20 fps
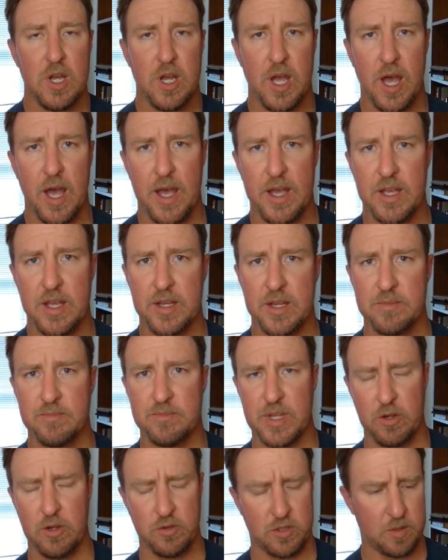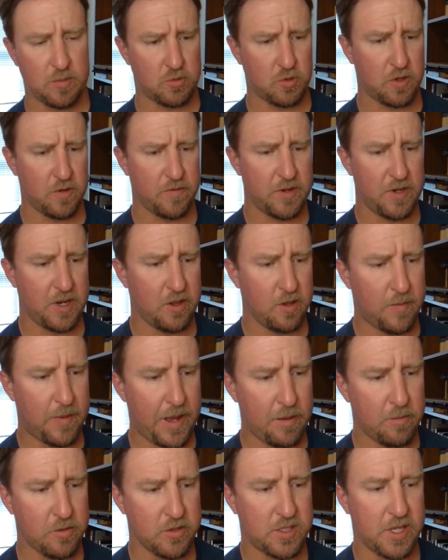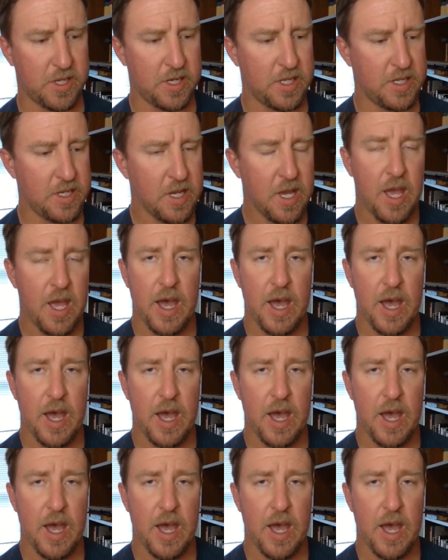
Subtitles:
you know, some sort of another Bible study.